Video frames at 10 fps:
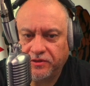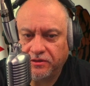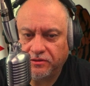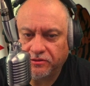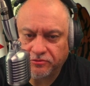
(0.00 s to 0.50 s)

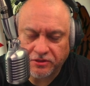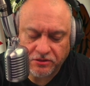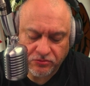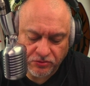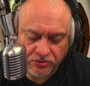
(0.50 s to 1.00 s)
your trusted
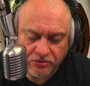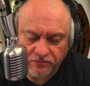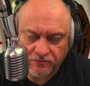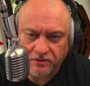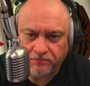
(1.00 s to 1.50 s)
source of
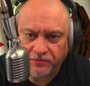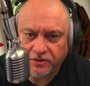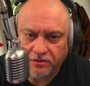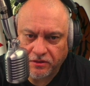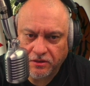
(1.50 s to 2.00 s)

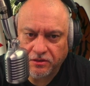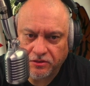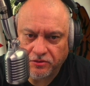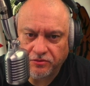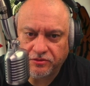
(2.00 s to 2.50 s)

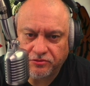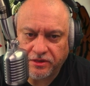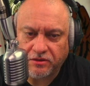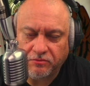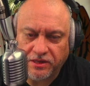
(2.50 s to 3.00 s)
U.S. trade
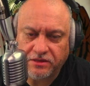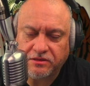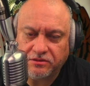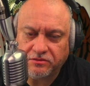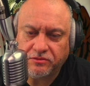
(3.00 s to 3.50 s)
compliance,
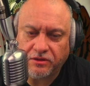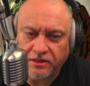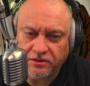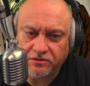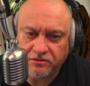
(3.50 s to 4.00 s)
customs
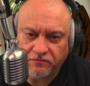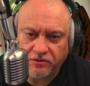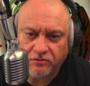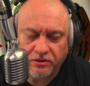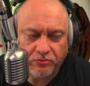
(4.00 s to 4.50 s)
regulations, and
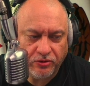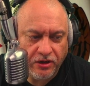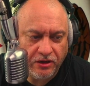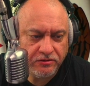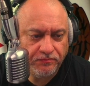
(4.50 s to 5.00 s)
federal import
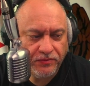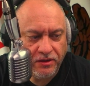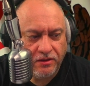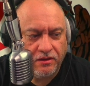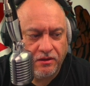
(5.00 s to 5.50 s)
laws.
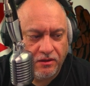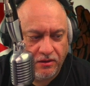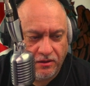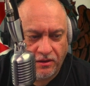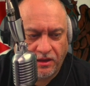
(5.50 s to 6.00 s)

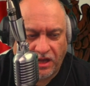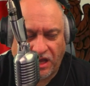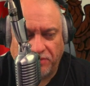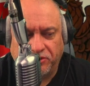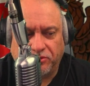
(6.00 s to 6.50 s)

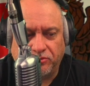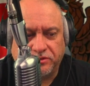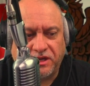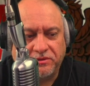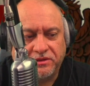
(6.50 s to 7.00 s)
I'm your host,
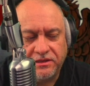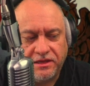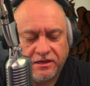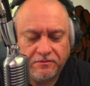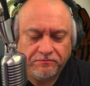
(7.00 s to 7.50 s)
Jaime
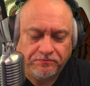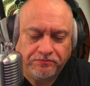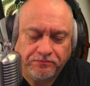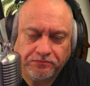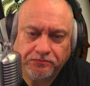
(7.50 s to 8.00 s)
Salazar.
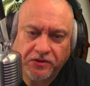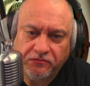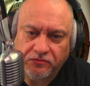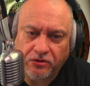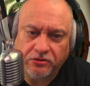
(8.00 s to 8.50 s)

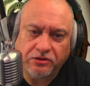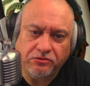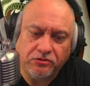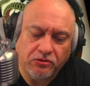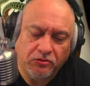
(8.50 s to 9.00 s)
For all that you
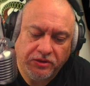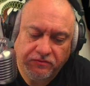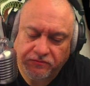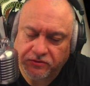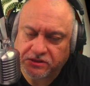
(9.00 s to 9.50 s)
don't know me, the
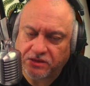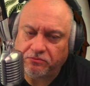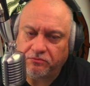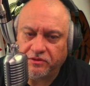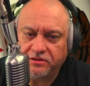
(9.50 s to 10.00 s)
first time
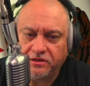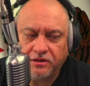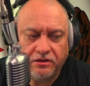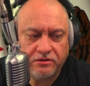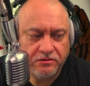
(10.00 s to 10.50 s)
visiting
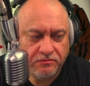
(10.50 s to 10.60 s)
us,